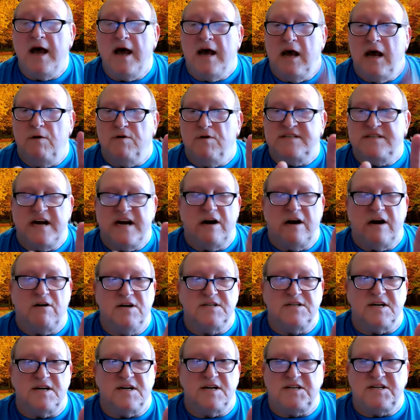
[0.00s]
He was here
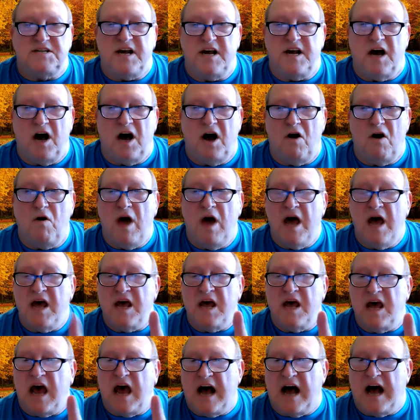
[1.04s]
as a CO.
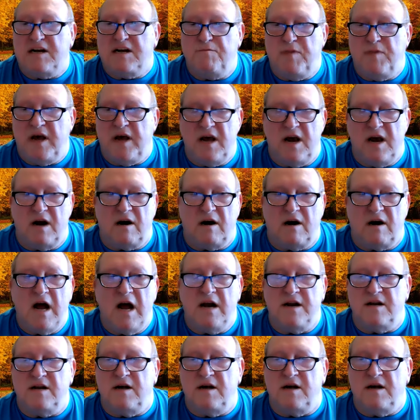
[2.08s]
He had to be here
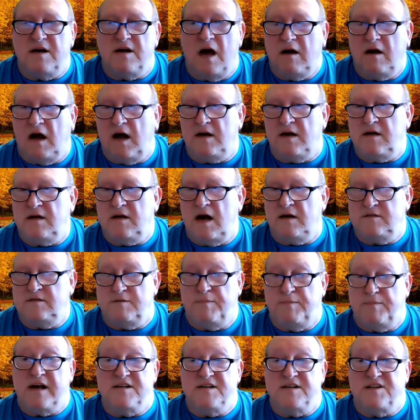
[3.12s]

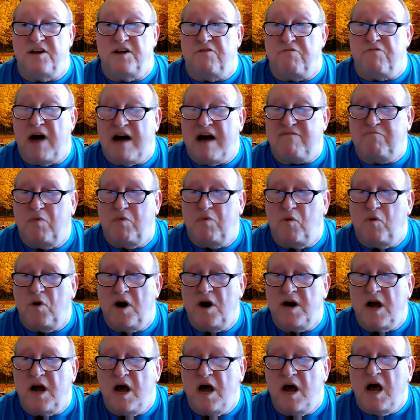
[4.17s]
because of the draft
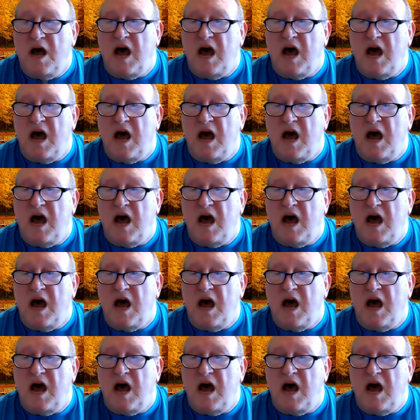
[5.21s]
board,